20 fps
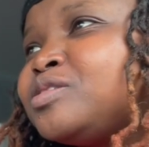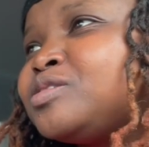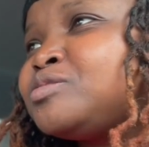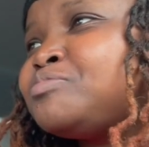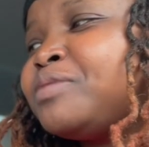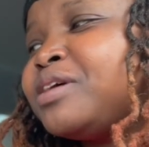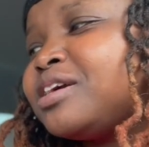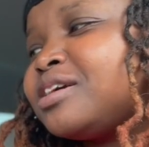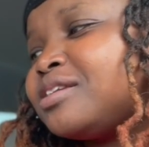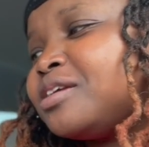
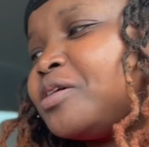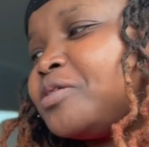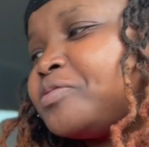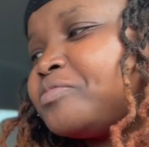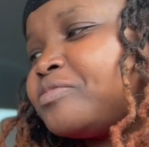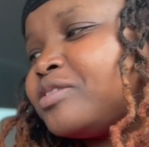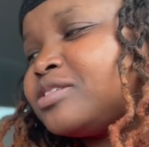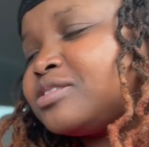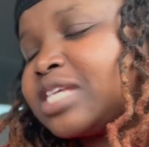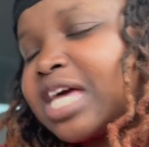speaking
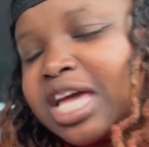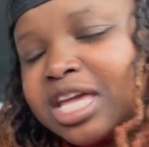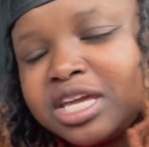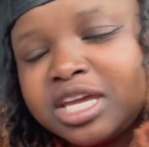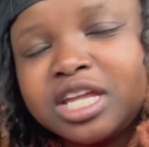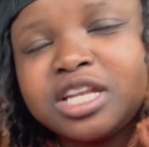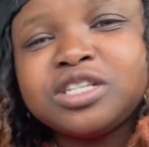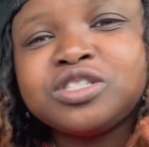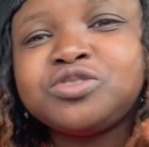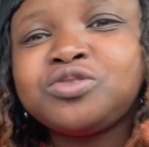on. That's how you
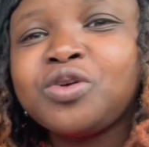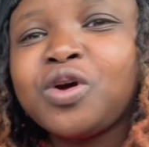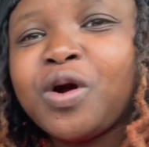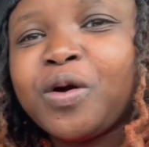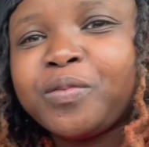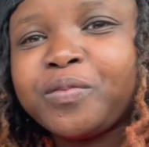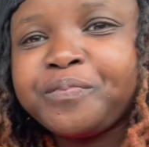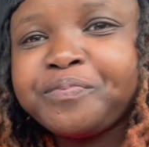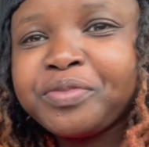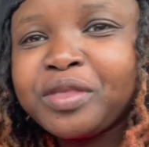get in
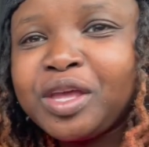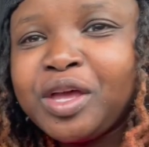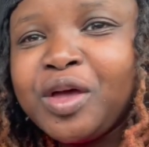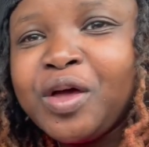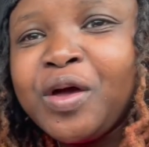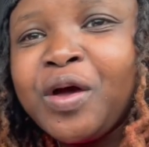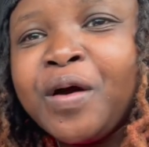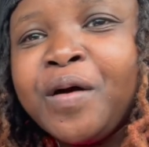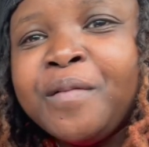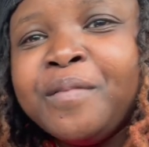trouble.
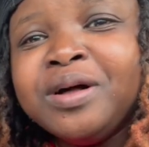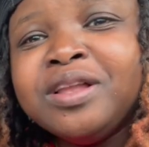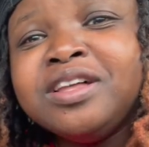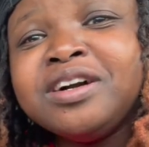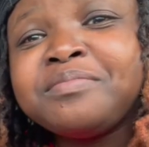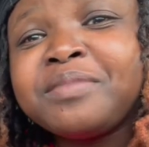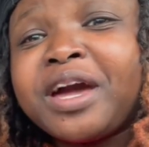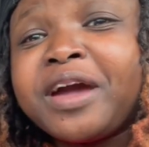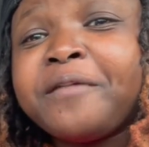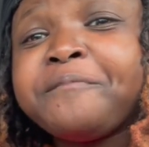But
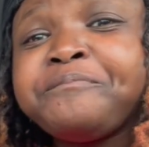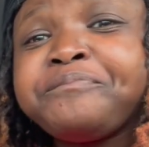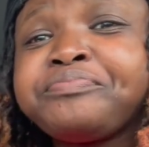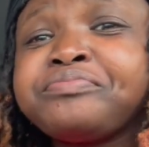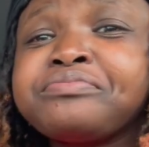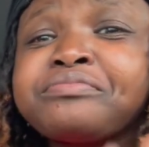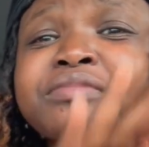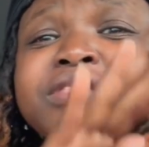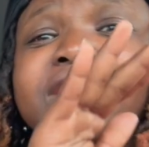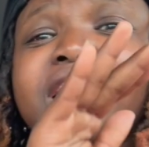look, man.
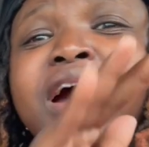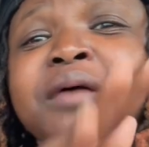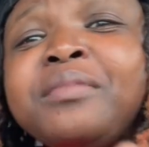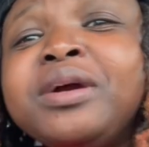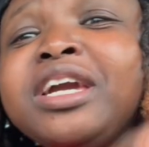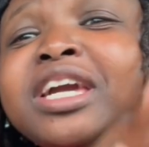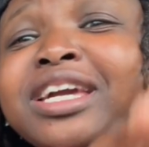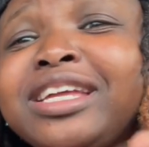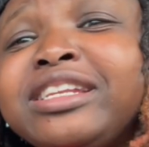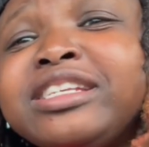I'm going
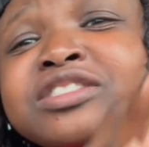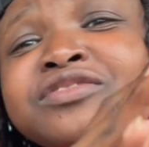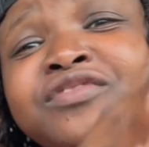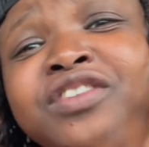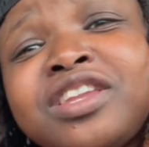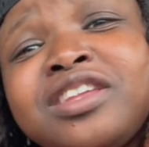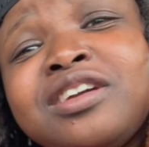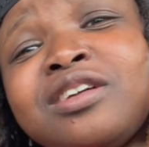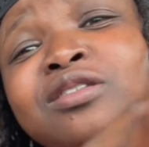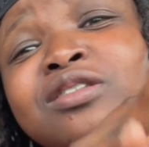to end this
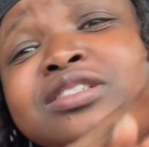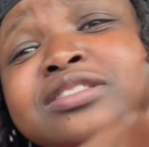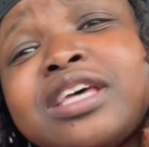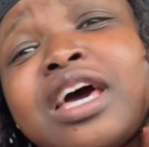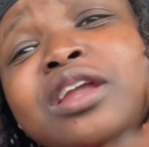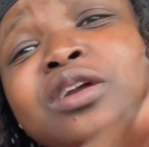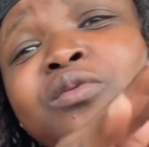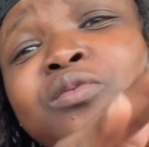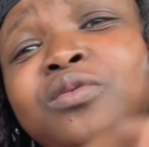video because I don't